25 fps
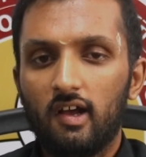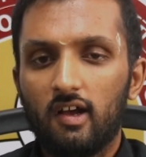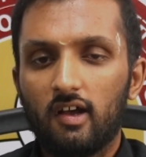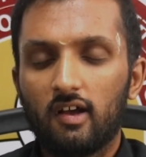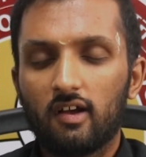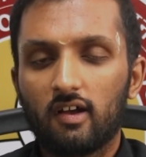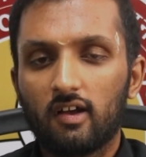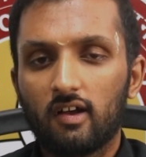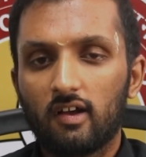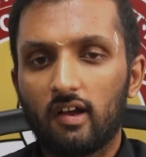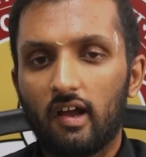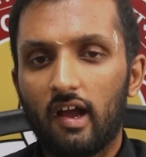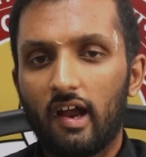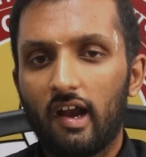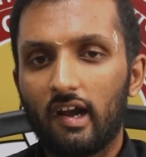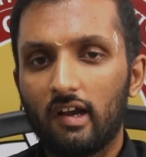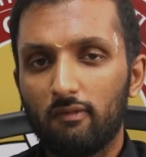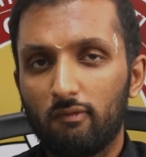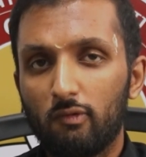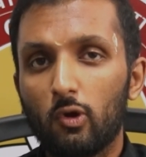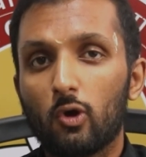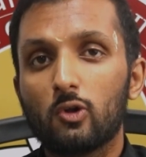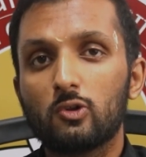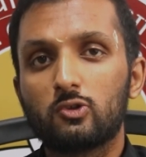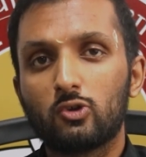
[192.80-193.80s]

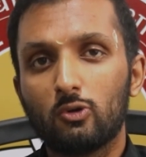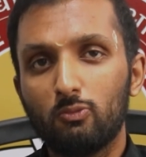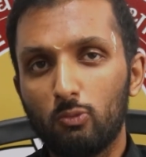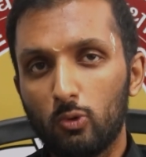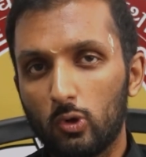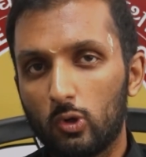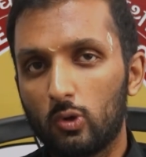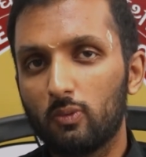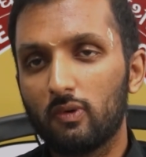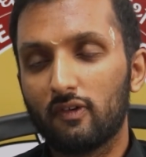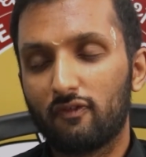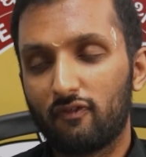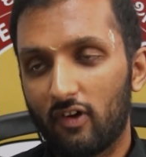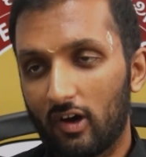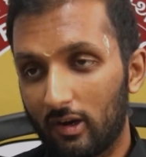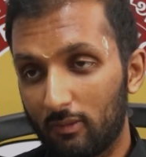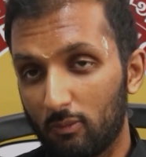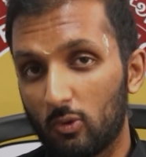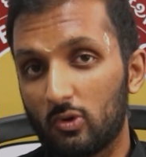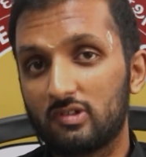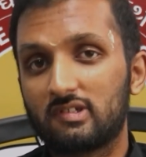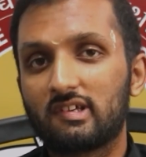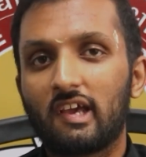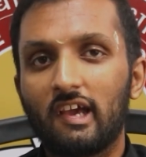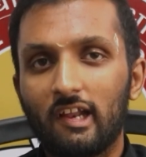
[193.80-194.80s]
And we also moved to a far
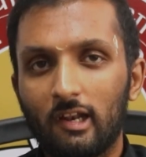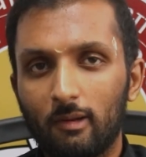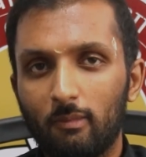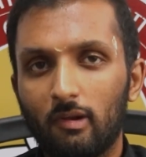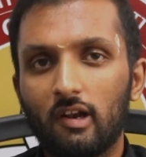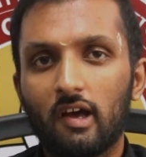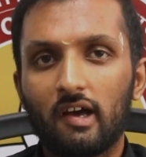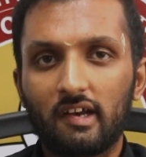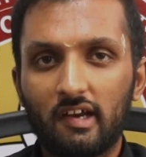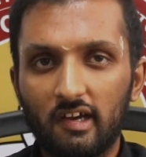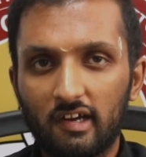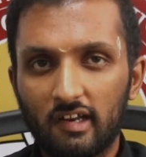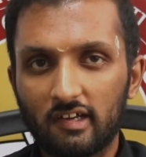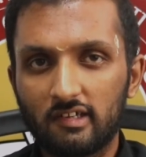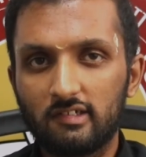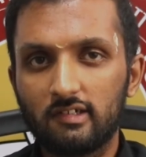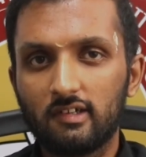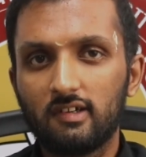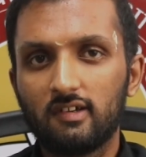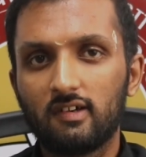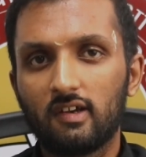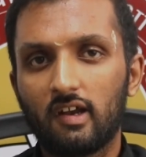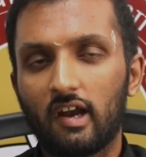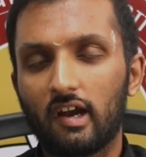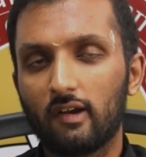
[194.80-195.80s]
more scalable
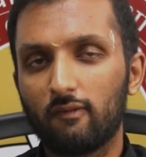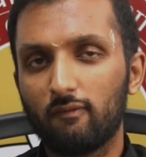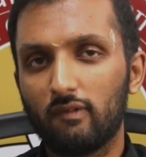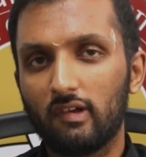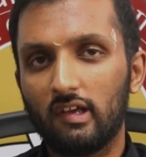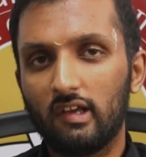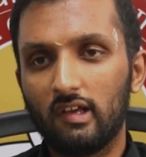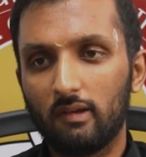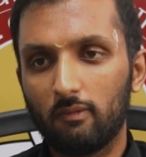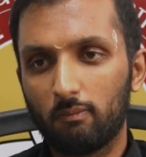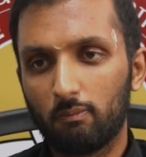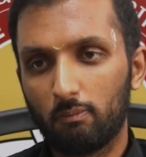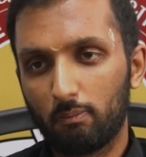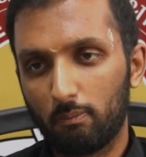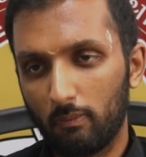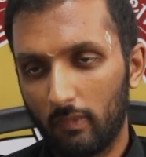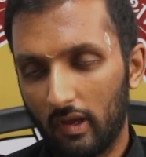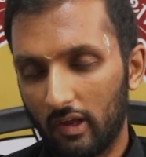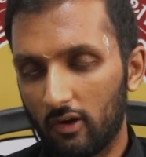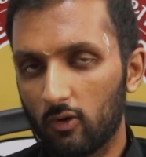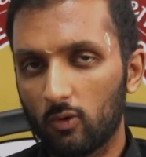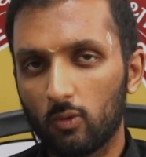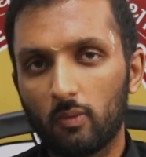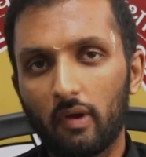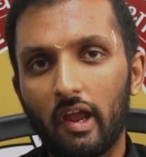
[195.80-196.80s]
architecture and we,
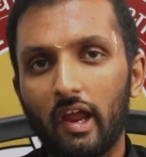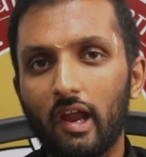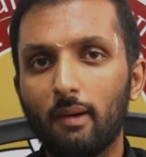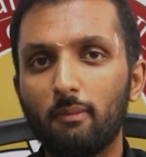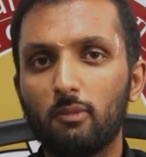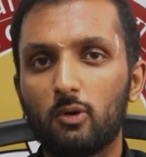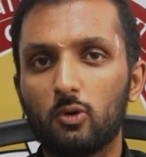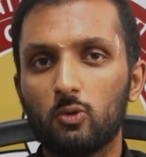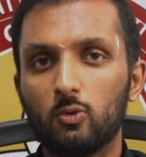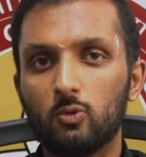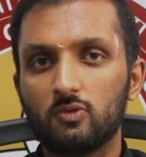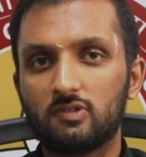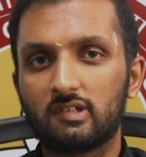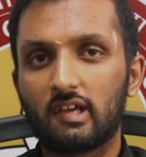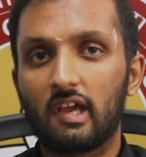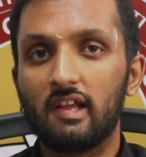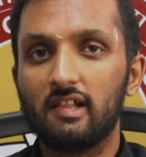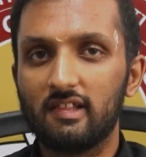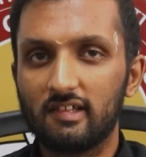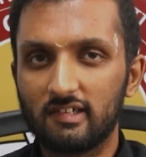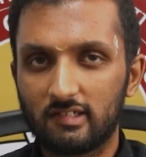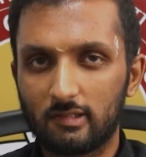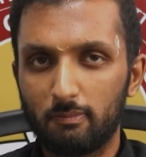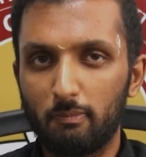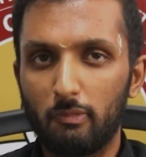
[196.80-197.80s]
you know, aim to
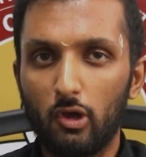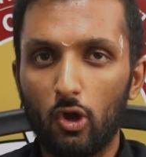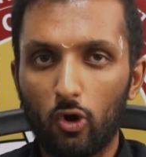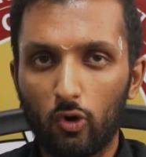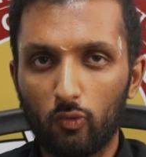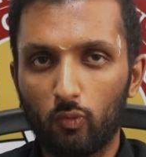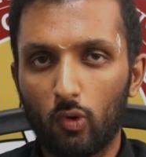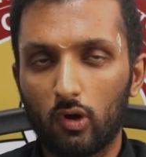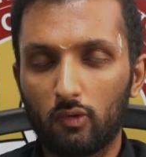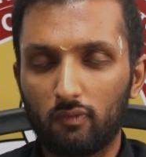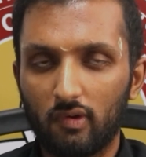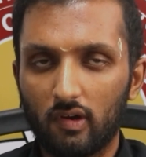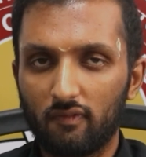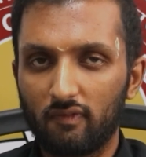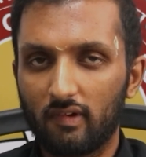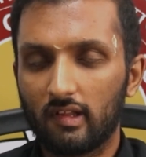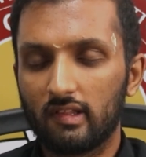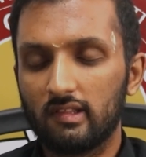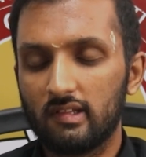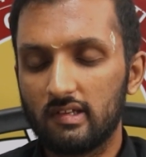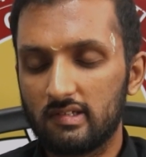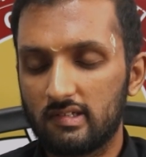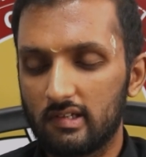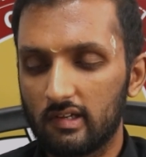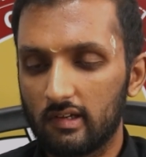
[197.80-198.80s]
scale this beyond what we have
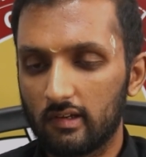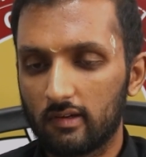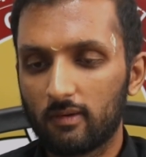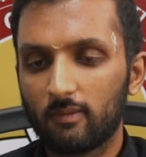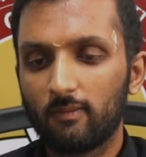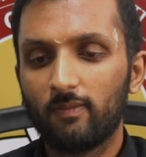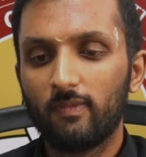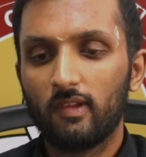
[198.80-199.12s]
done this year.